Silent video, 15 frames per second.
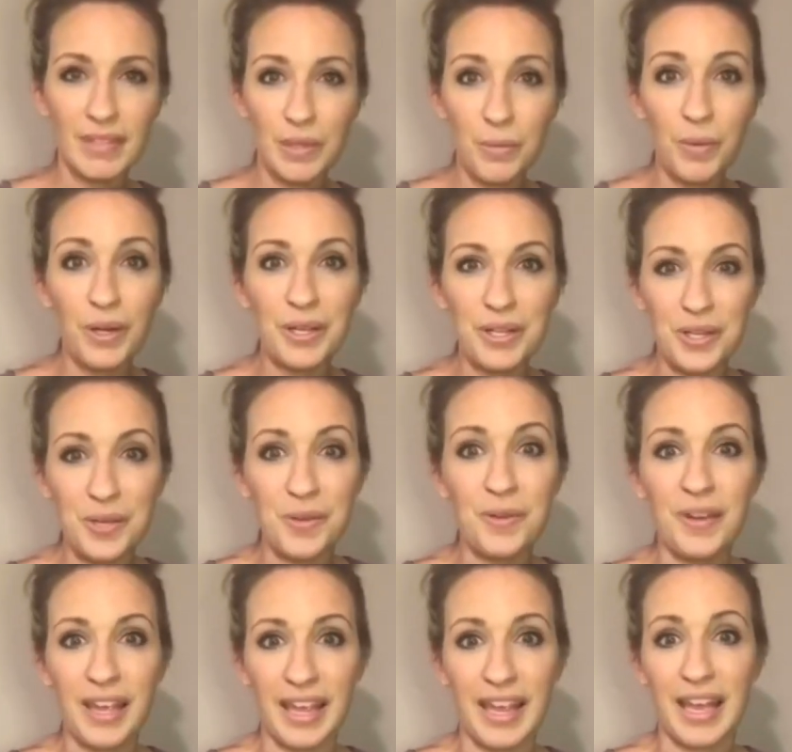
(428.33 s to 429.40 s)
where you
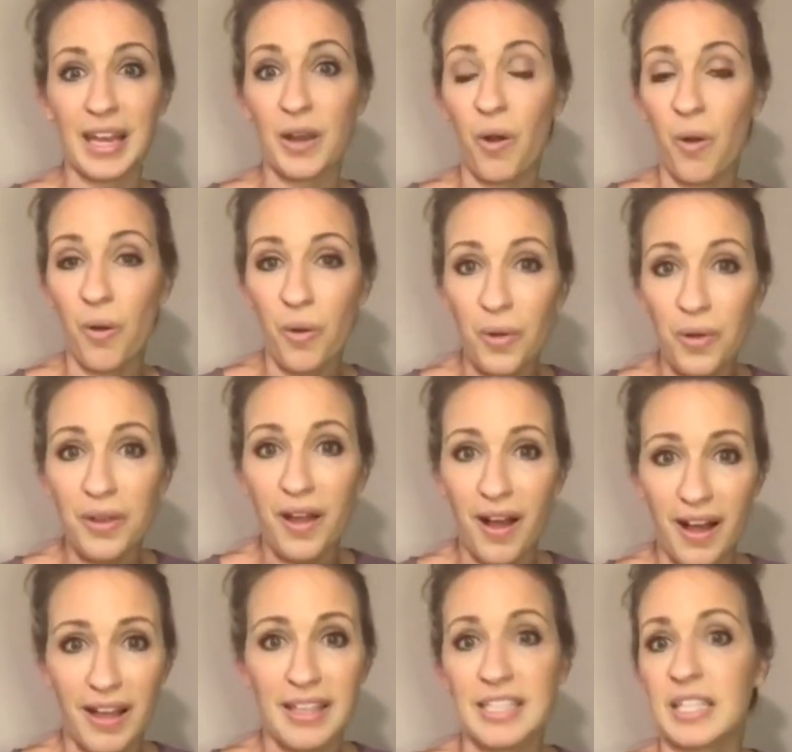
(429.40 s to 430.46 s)
can hold
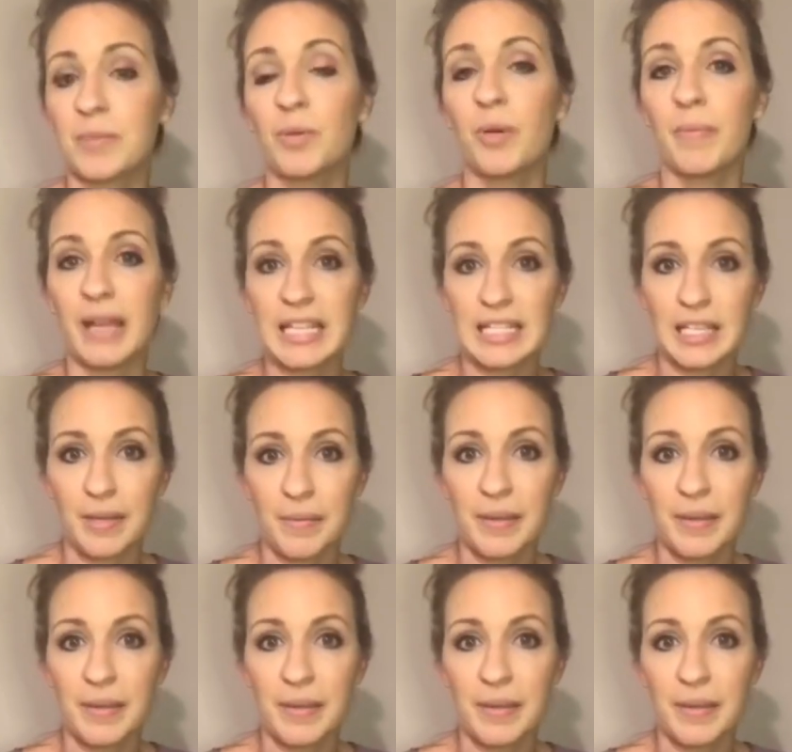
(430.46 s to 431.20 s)
on to the momentum